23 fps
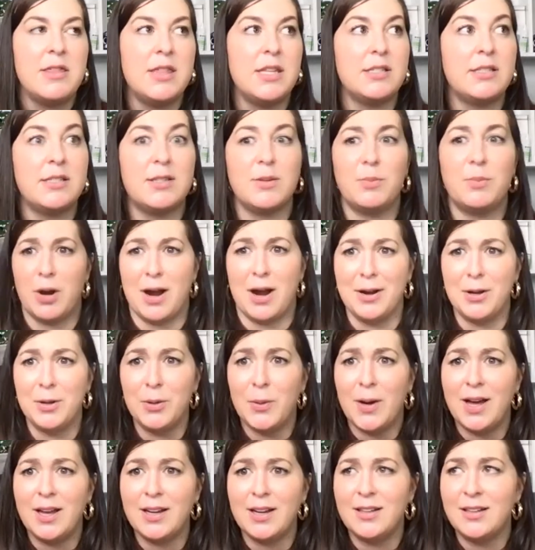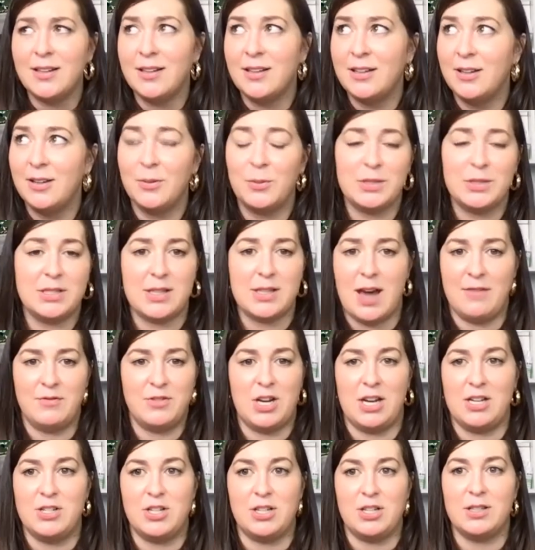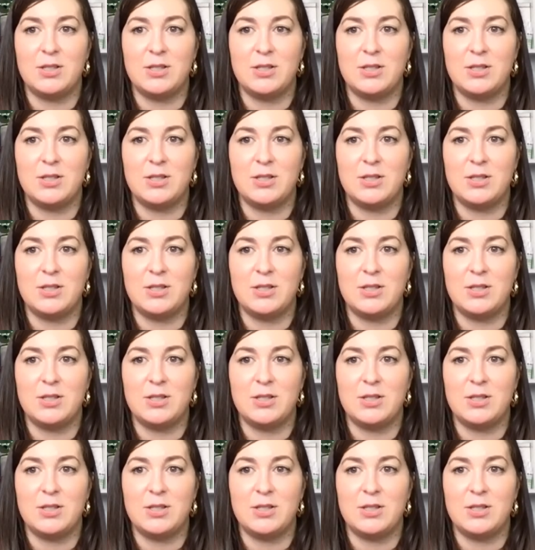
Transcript: The soprano one was life-changing.